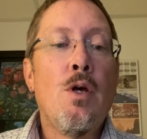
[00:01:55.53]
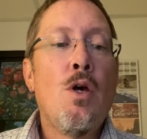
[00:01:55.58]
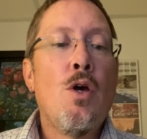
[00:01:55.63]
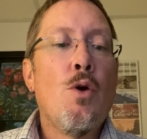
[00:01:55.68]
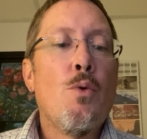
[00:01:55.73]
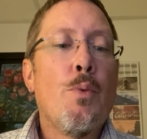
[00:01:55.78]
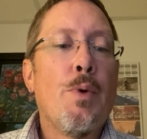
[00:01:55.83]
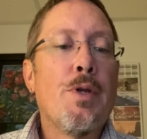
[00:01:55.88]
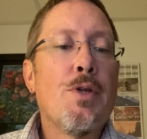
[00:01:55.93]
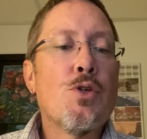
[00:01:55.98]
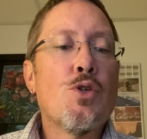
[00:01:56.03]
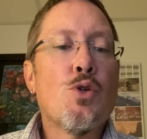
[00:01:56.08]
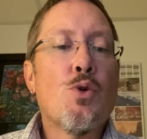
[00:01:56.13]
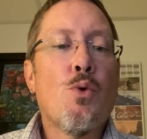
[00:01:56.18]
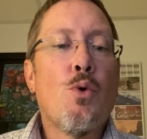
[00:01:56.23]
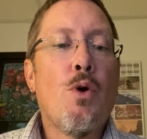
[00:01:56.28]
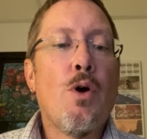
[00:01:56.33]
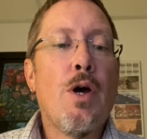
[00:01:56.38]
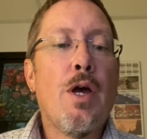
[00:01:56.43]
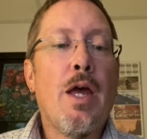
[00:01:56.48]
We
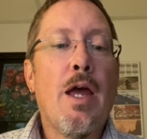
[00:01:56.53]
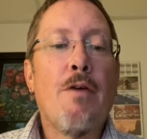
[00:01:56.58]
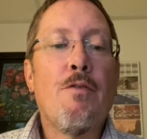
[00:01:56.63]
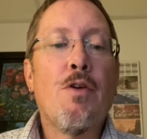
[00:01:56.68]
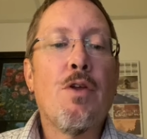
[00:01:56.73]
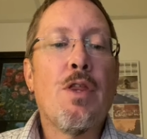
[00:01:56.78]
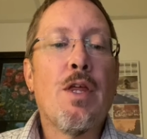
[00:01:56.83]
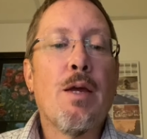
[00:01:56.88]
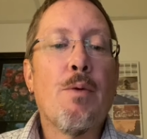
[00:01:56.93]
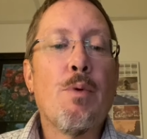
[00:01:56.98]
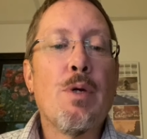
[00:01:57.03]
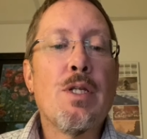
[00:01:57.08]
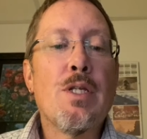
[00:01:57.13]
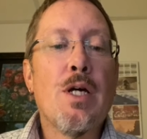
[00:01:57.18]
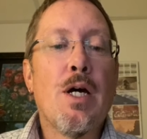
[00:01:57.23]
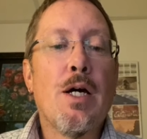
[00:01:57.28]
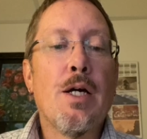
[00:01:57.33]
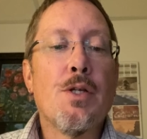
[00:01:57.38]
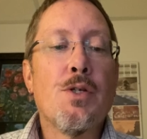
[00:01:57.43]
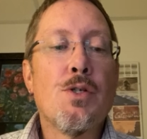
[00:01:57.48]
destroy everything we
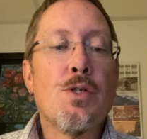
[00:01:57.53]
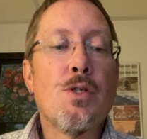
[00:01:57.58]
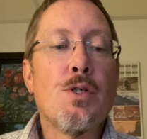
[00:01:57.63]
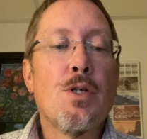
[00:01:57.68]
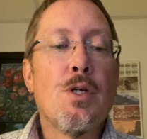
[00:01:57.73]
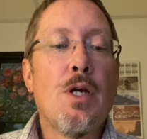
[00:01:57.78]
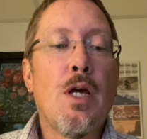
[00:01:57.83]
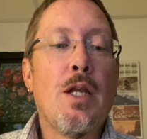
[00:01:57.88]
touch,